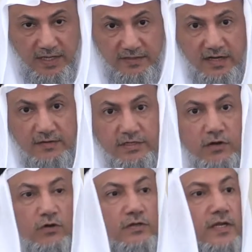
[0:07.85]
The Arabic
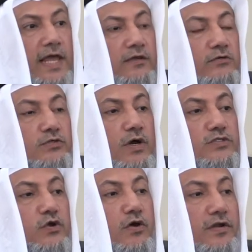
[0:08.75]
language
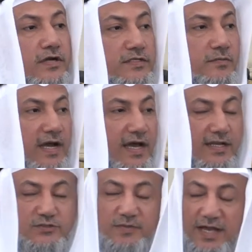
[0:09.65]
was honored by
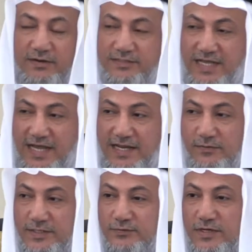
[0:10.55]
Allah subhanahu wa ta'ala
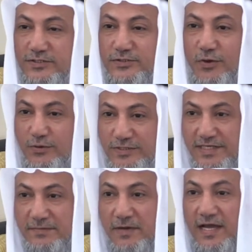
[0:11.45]
when it was
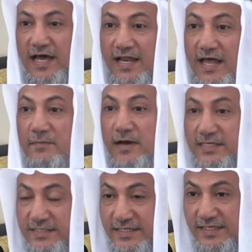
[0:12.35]
chosen by Allah
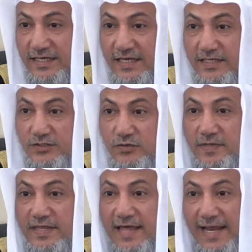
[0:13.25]
Almighty to
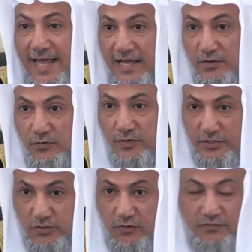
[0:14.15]
be the
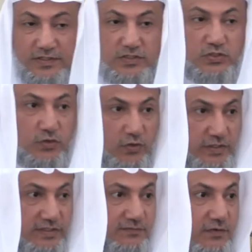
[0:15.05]
language of His
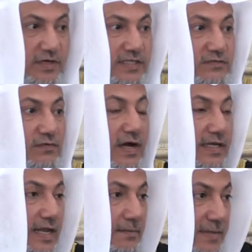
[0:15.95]
choice for His
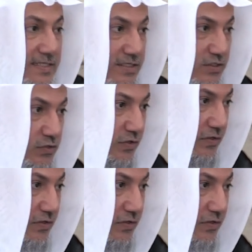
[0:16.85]
final message to